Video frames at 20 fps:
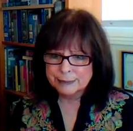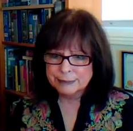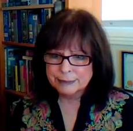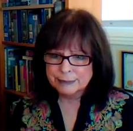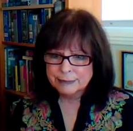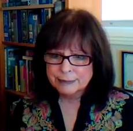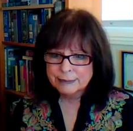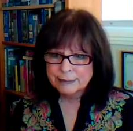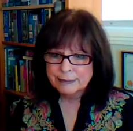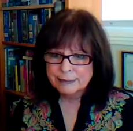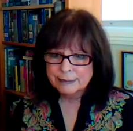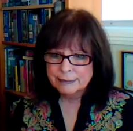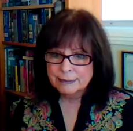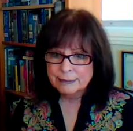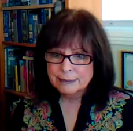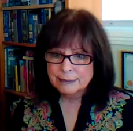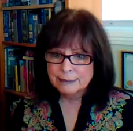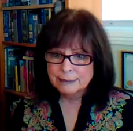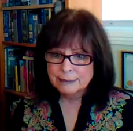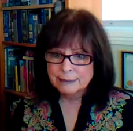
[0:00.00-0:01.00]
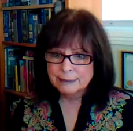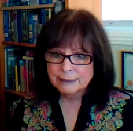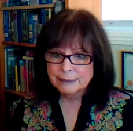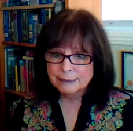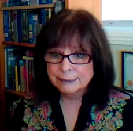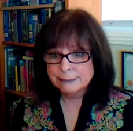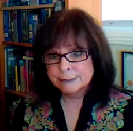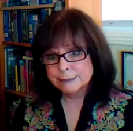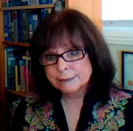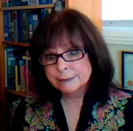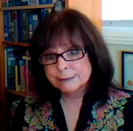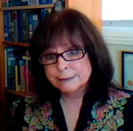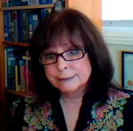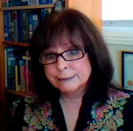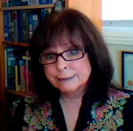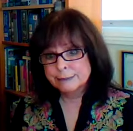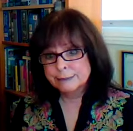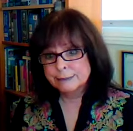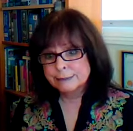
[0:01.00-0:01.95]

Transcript: (silence)